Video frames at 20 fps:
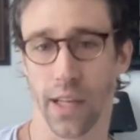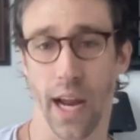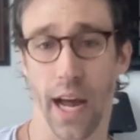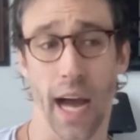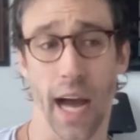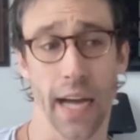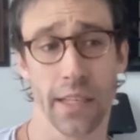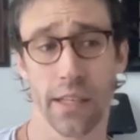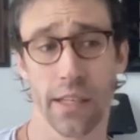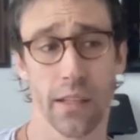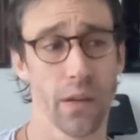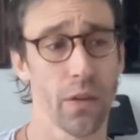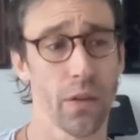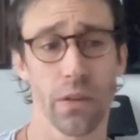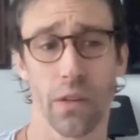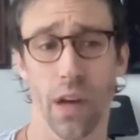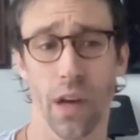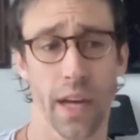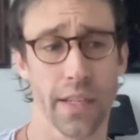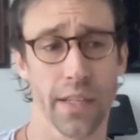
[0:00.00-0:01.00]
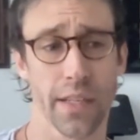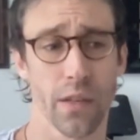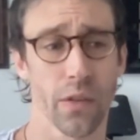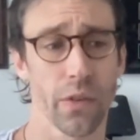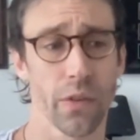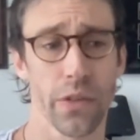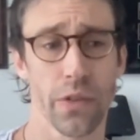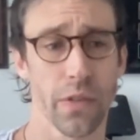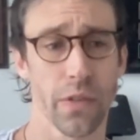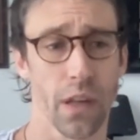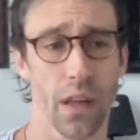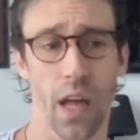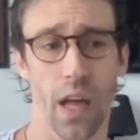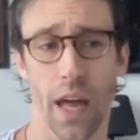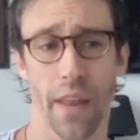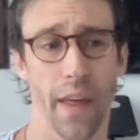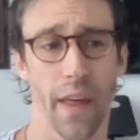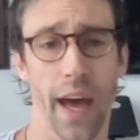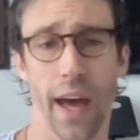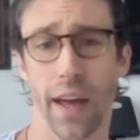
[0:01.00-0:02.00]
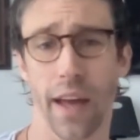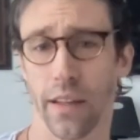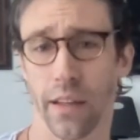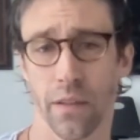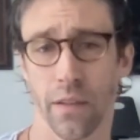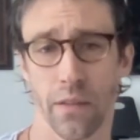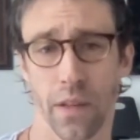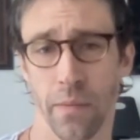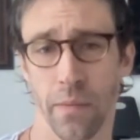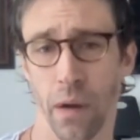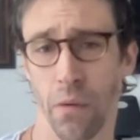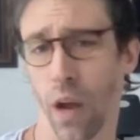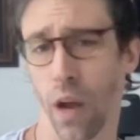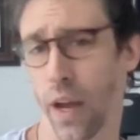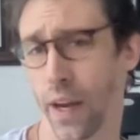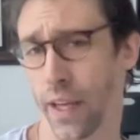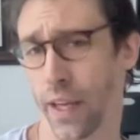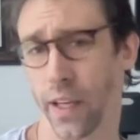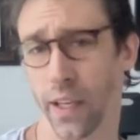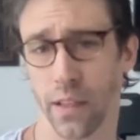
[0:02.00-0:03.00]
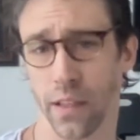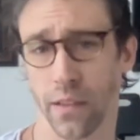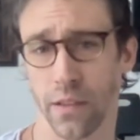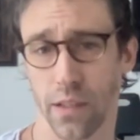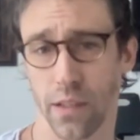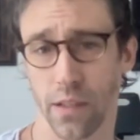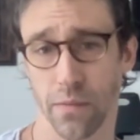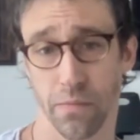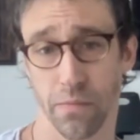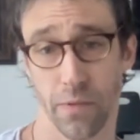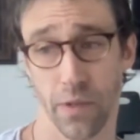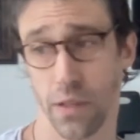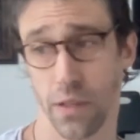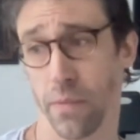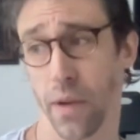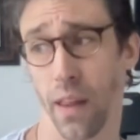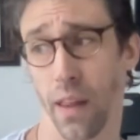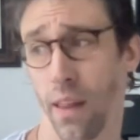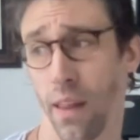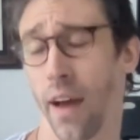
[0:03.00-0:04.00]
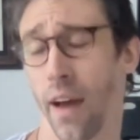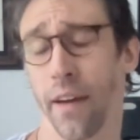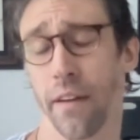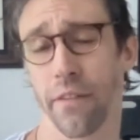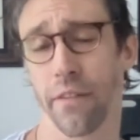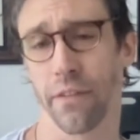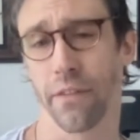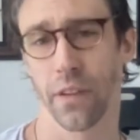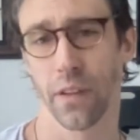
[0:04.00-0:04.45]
and I still use a lot of that in my writing and just my life.